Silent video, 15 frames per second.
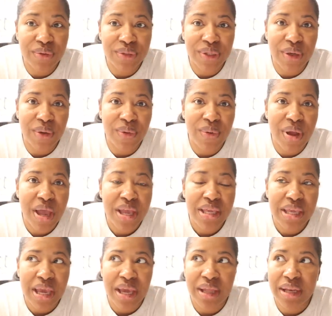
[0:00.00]
So
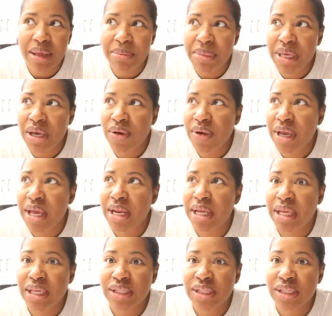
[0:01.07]
yeah, let me go ahead and